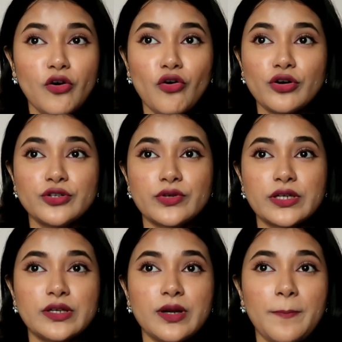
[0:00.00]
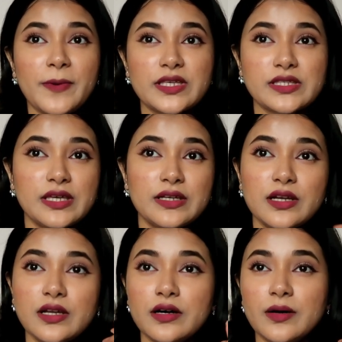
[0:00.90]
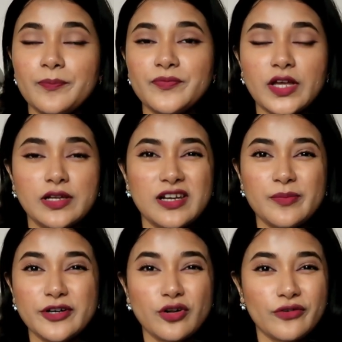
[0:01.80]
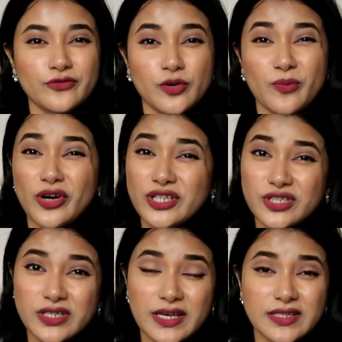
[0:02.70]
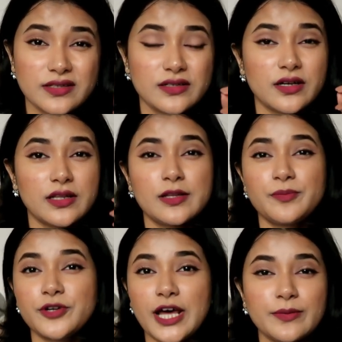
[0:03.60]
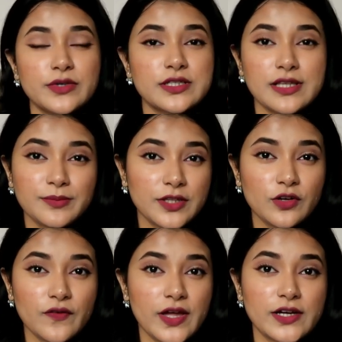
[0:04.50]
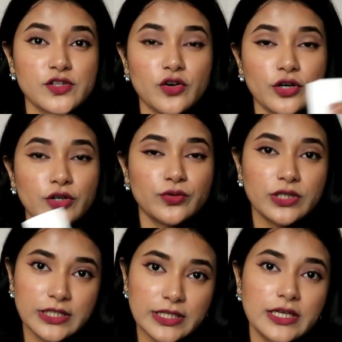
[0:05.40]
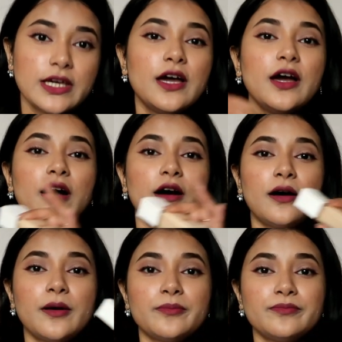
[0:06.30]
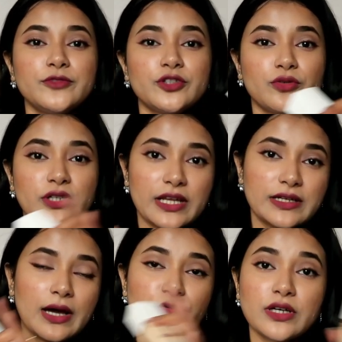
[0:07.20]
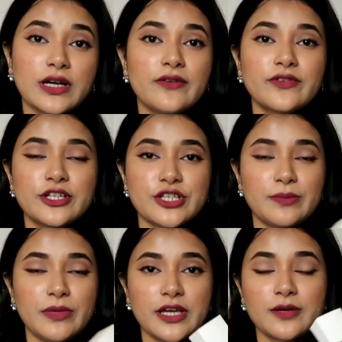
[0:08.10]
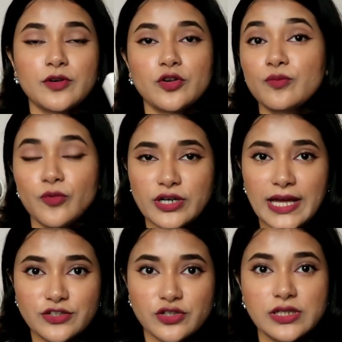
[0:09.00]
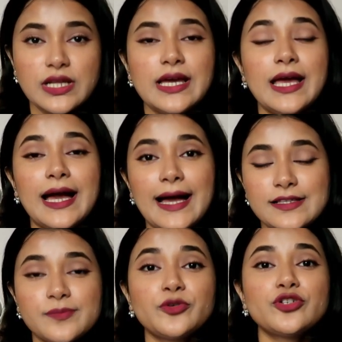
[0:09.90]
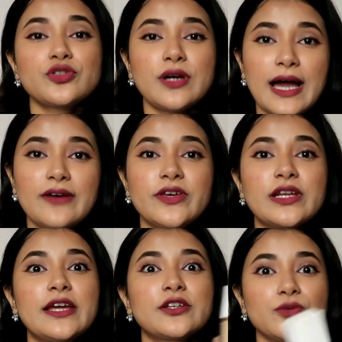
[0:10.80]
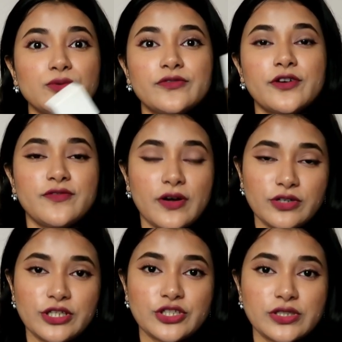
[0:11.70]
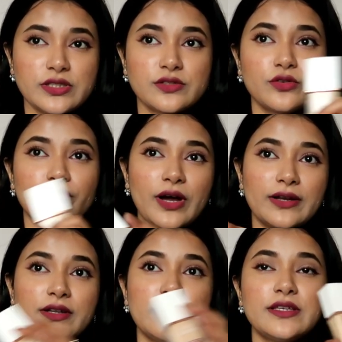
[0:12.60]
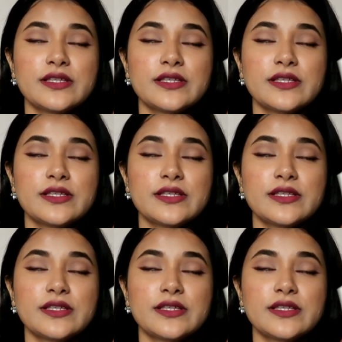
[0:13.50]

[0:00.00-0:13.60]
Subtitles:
or you can mix in a little bit of your moisturizer, a little primer, something of that sort, to really you know, take down the coverage and make it look more natural, as opposed to having like two different foundations. So one